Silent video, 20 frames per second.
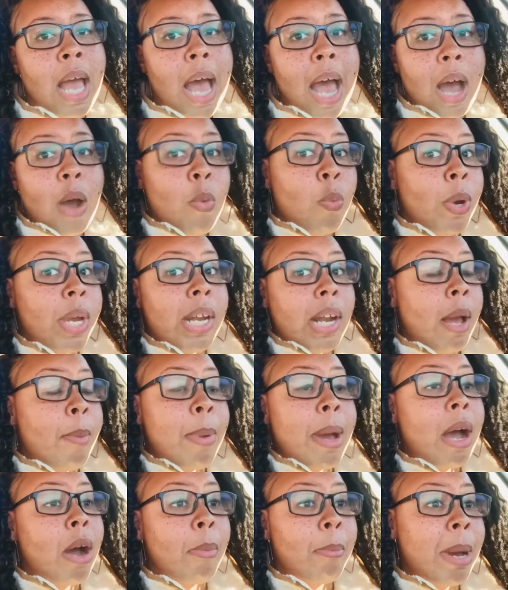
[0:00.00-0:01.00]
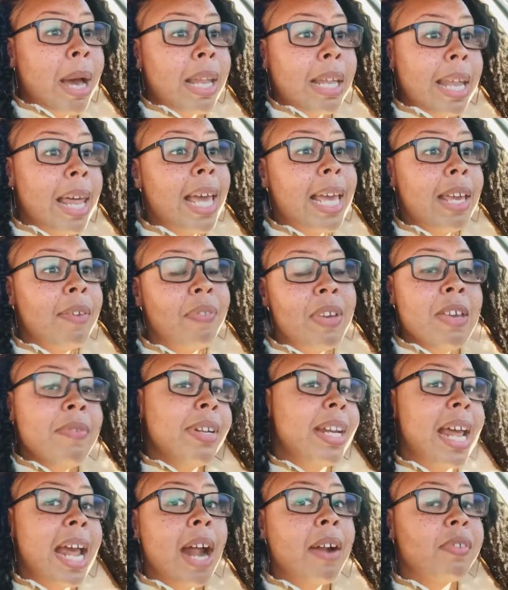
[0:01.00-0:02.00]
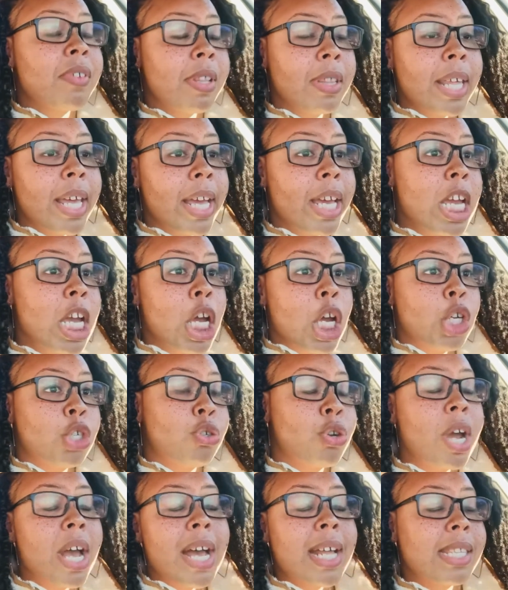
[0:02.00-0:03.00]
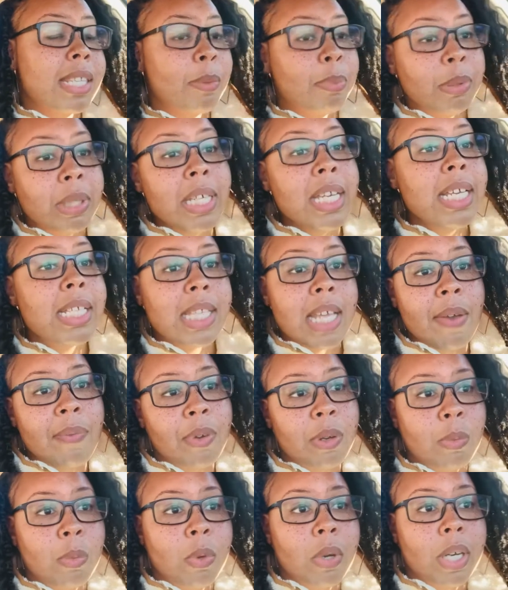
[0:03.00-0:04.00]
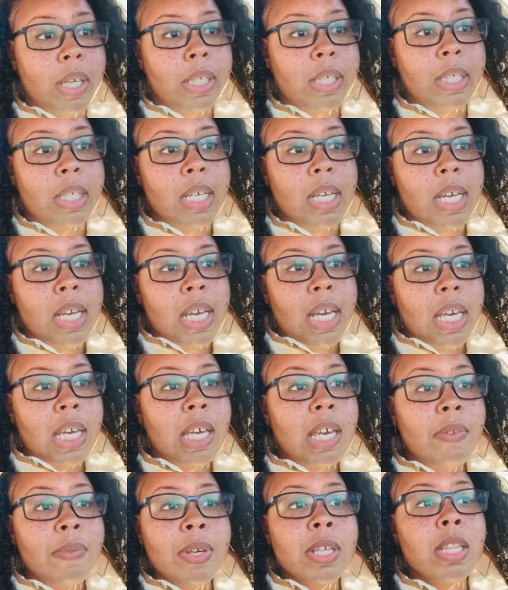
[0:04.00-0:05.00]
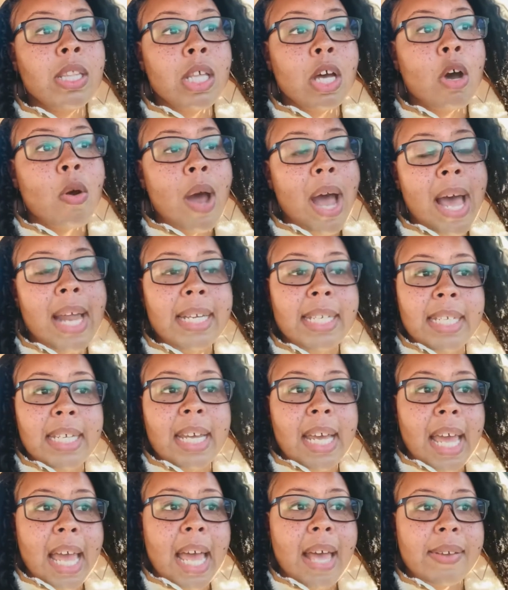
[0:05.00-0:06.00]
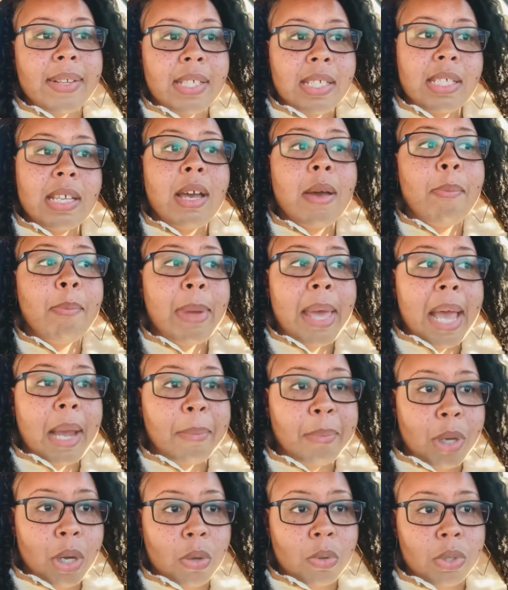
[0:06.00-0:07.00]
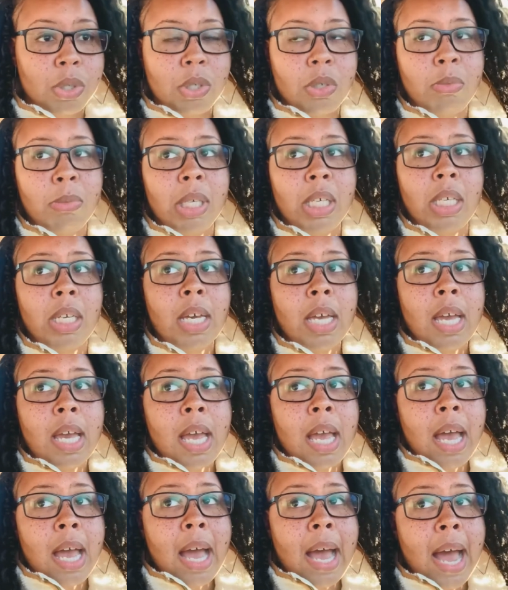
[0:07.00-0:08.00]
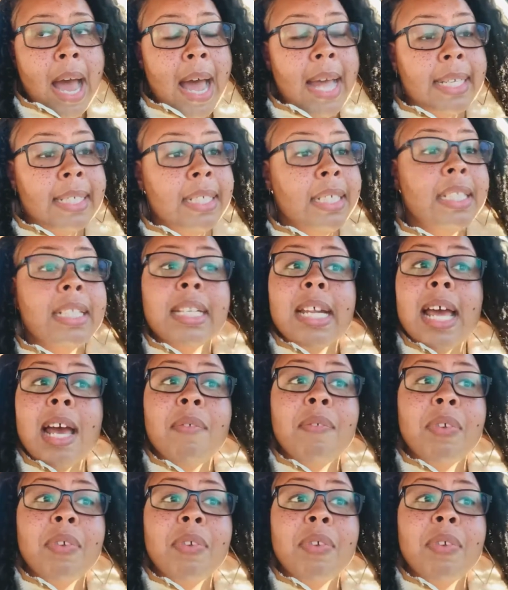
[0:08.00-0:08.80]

I went about my life even after that trying to please everyone. Even though I did have some backbone to me, I didn't have